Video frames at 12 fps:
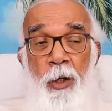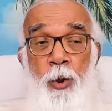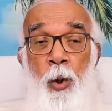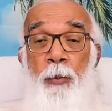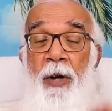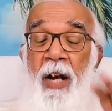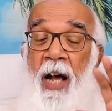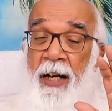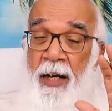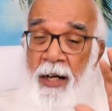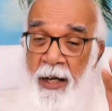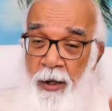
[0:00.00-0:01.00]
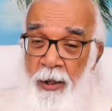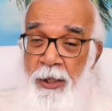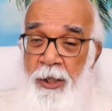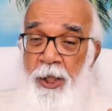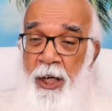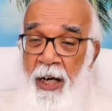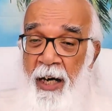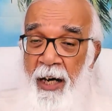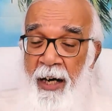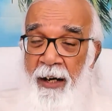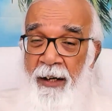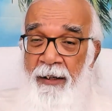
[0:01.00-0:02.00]
So when I cannot
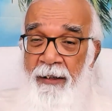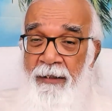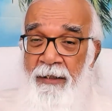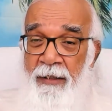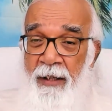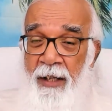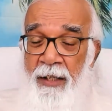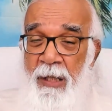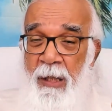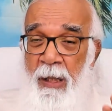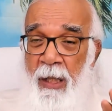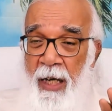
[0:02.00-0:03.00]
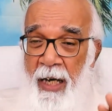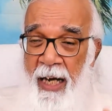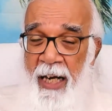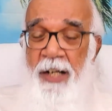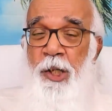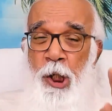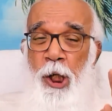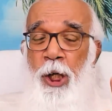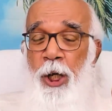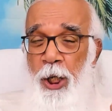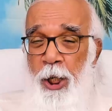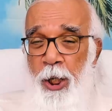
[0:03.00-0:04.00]
change this
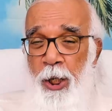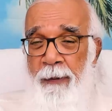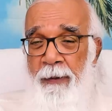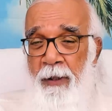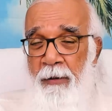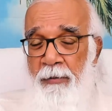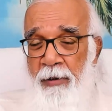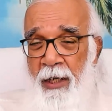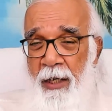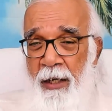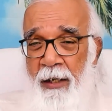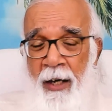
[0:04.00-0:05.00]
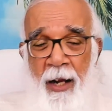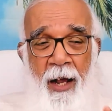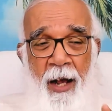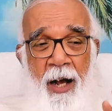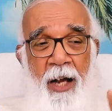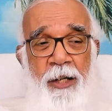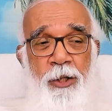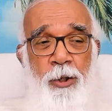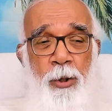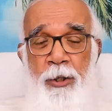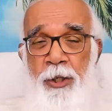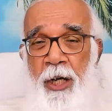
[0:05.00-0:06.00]
nature of the world, I
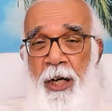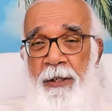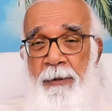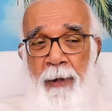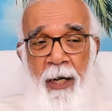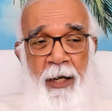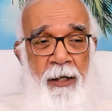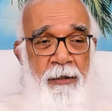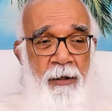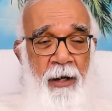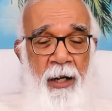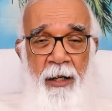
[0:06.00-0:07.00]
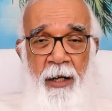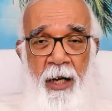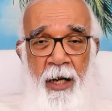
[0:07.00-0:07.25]
should change my intellect.